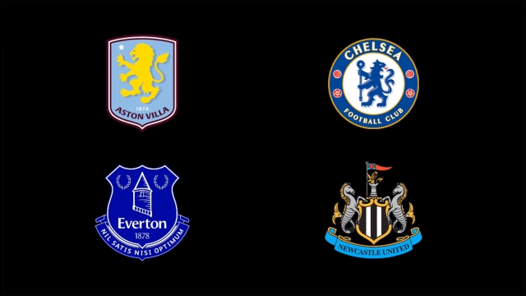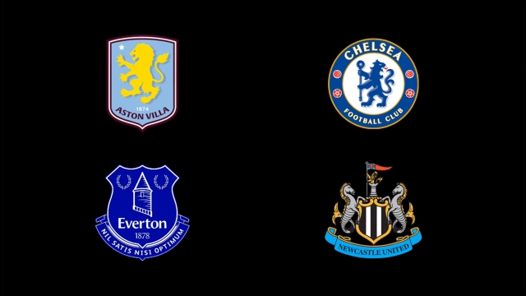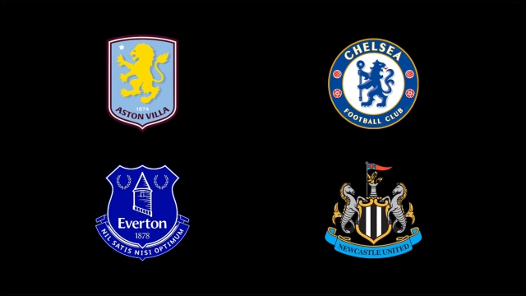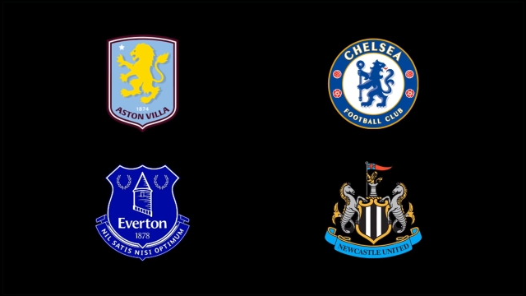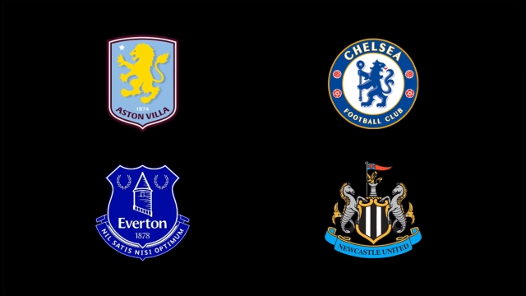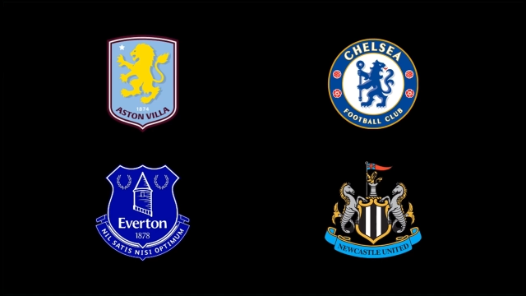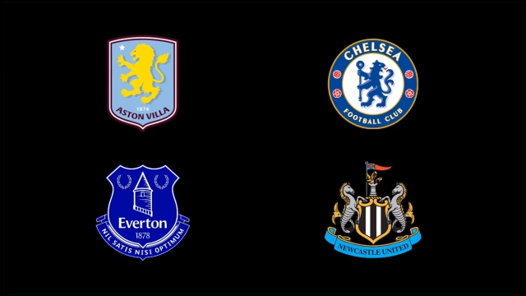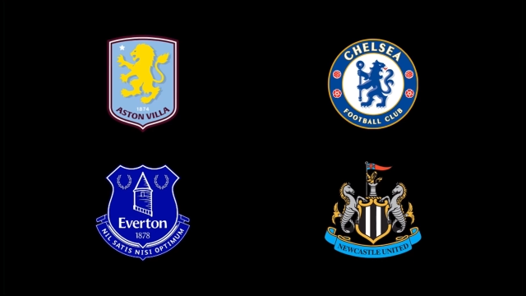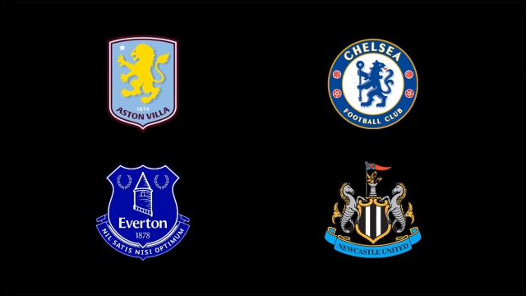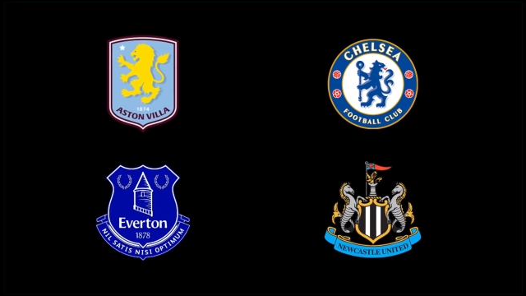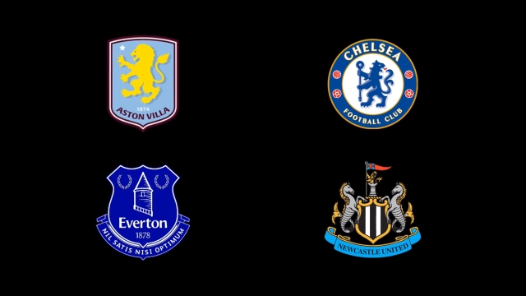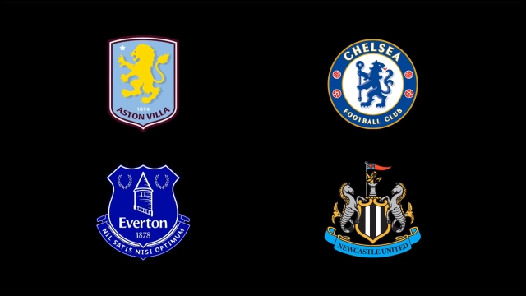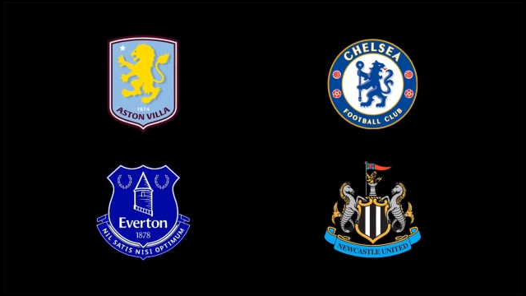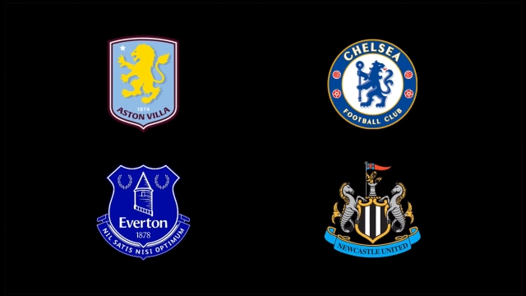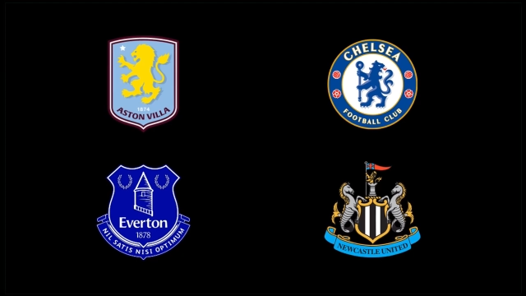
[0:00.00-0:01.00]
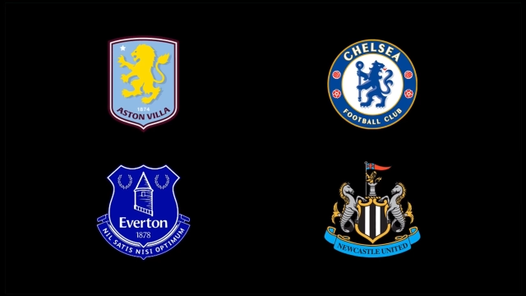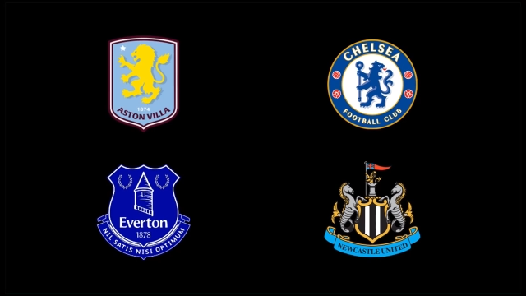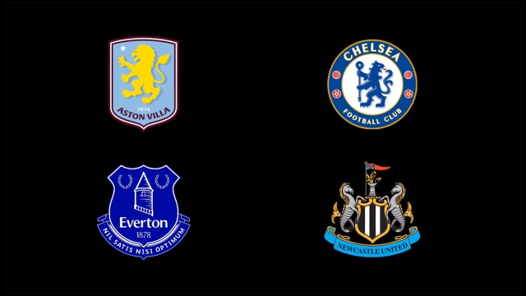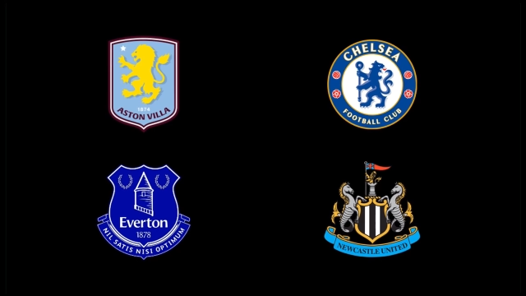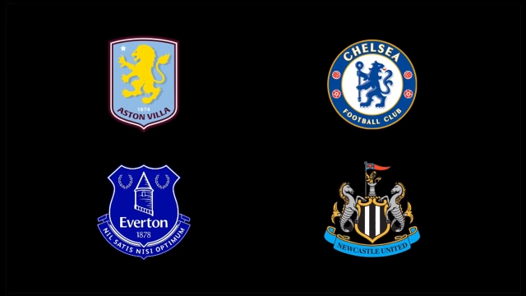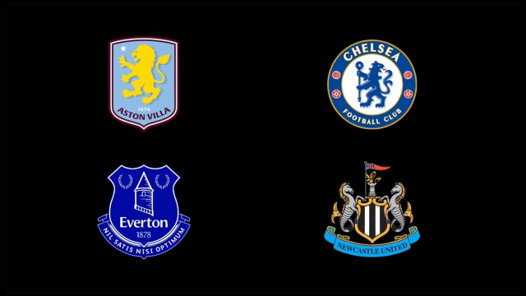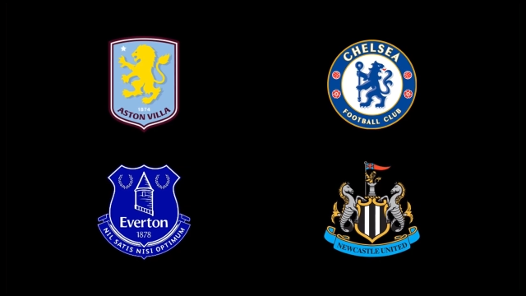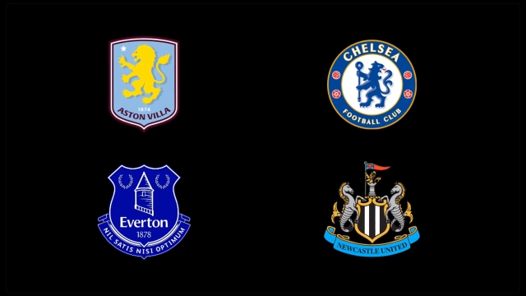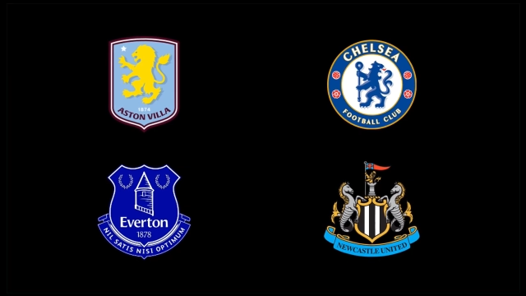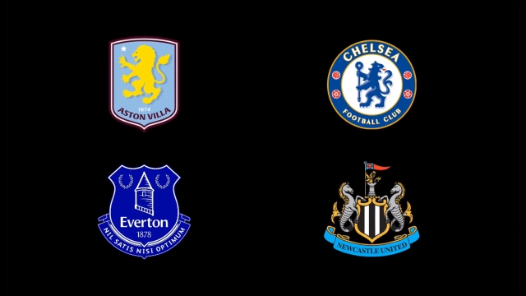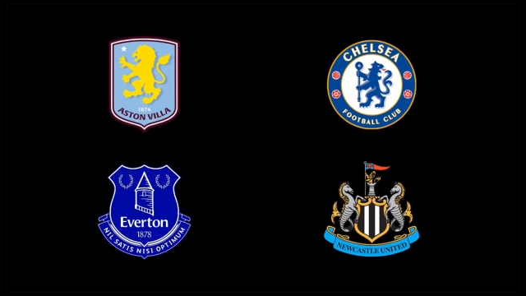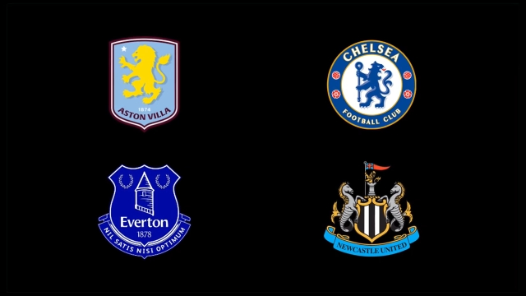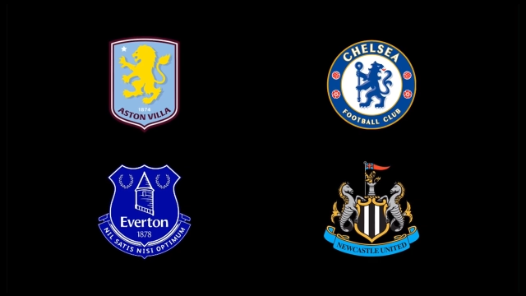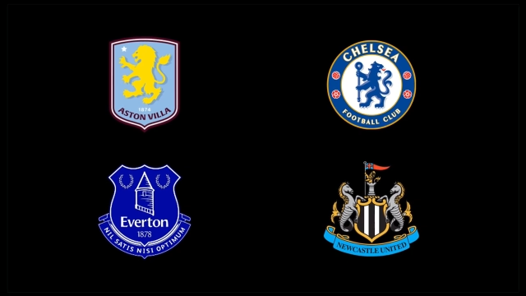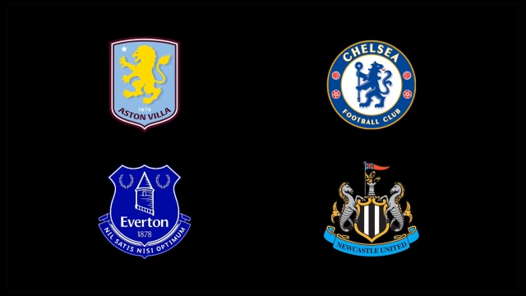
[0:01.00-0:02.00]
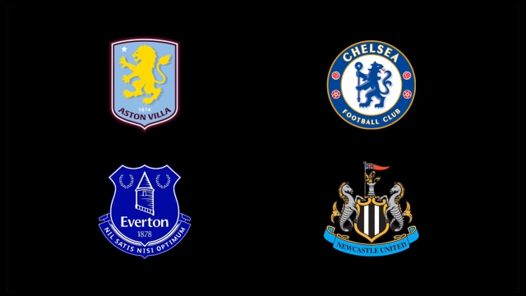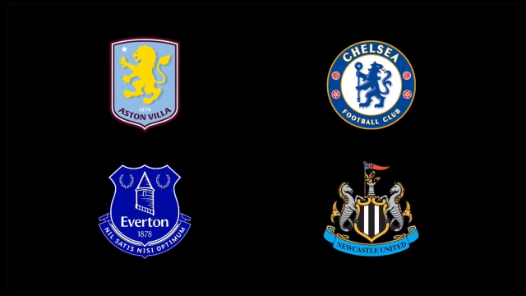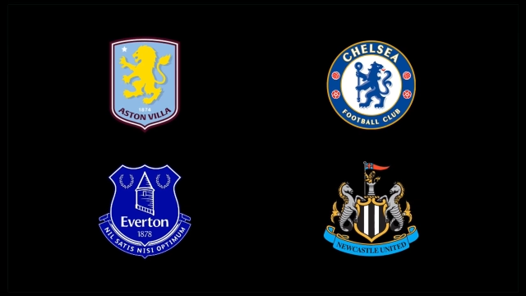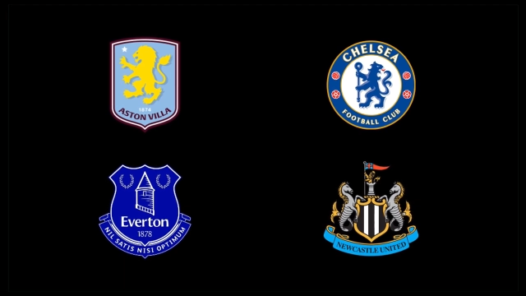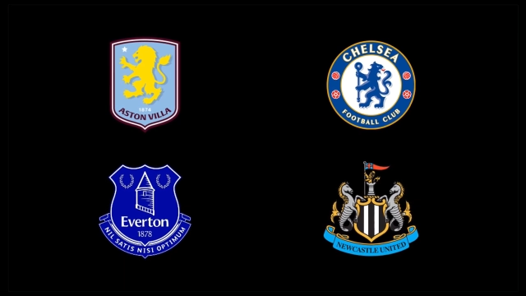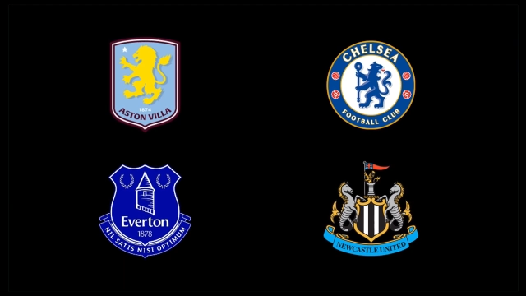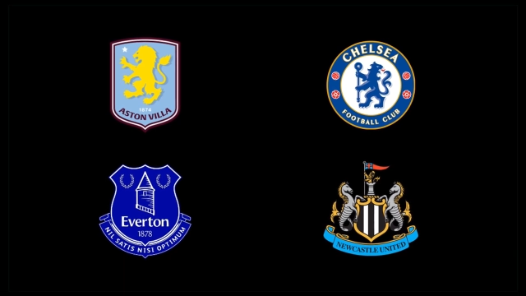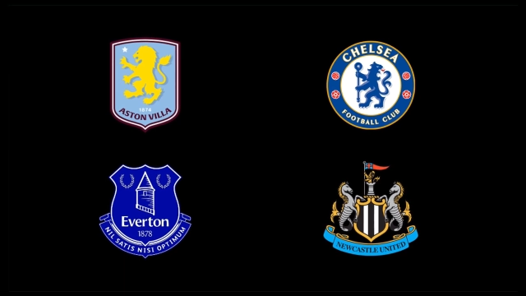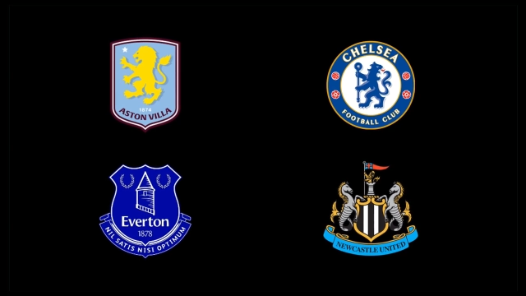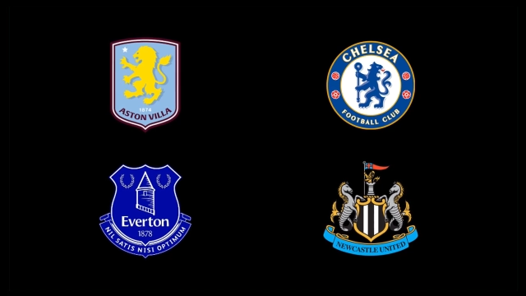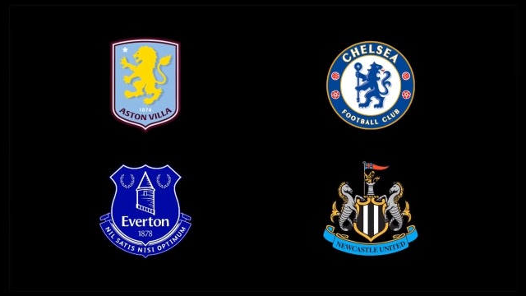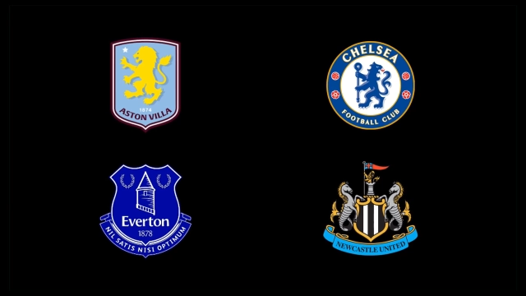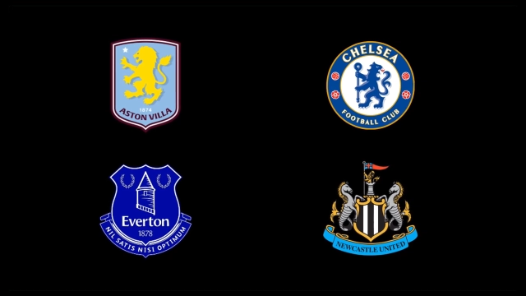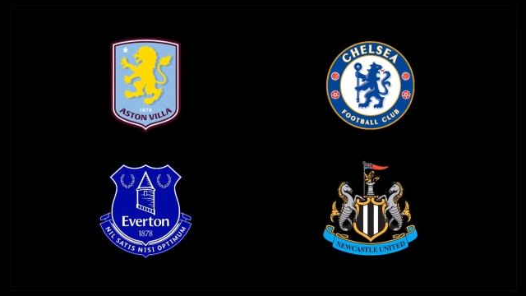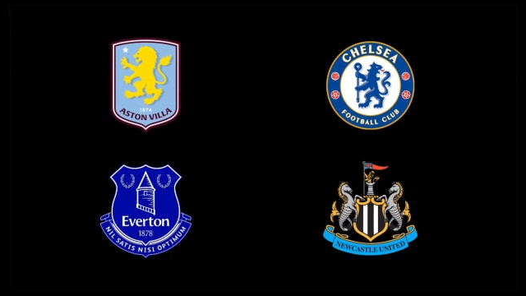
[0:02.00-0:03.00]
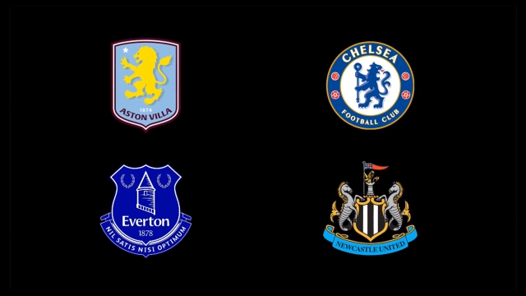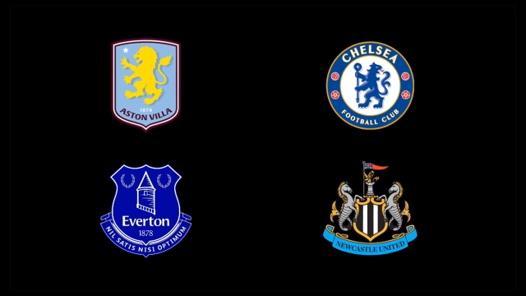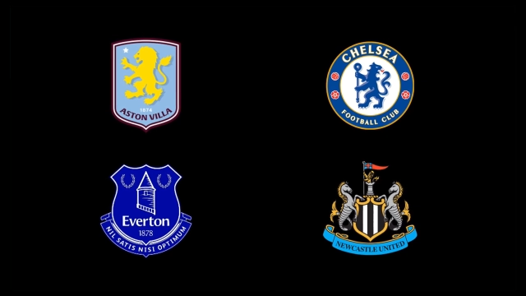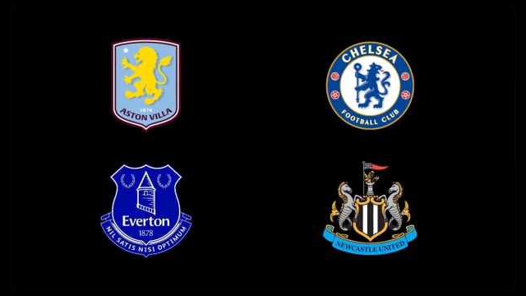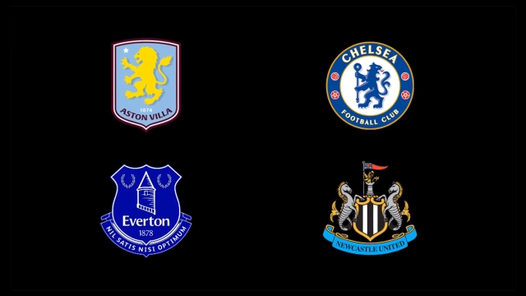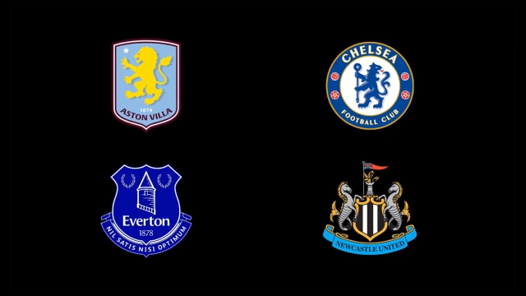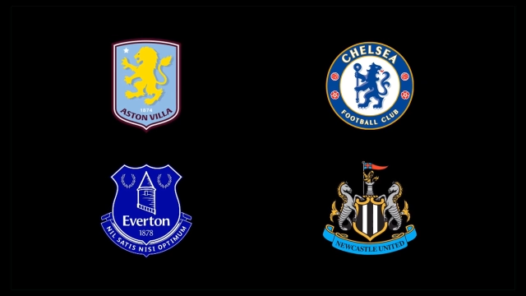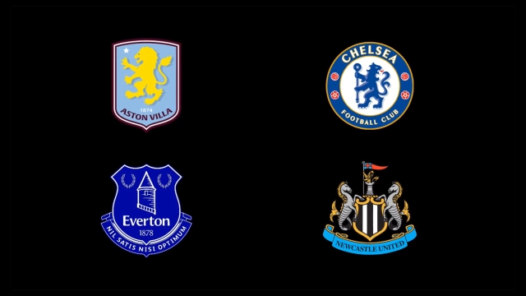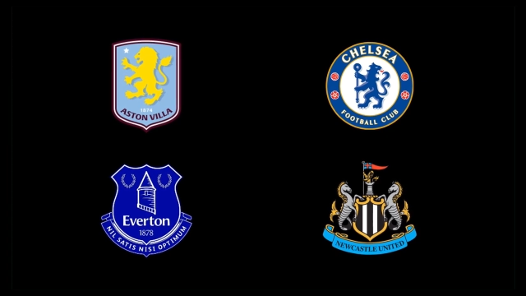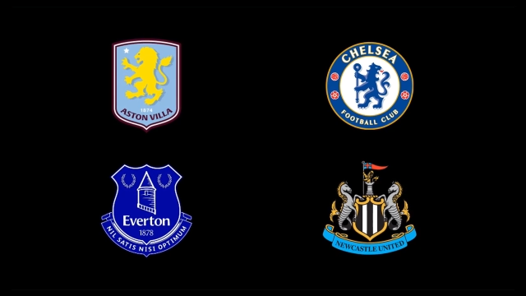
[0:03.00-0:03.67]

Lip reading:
Nobody's mouth can be seen.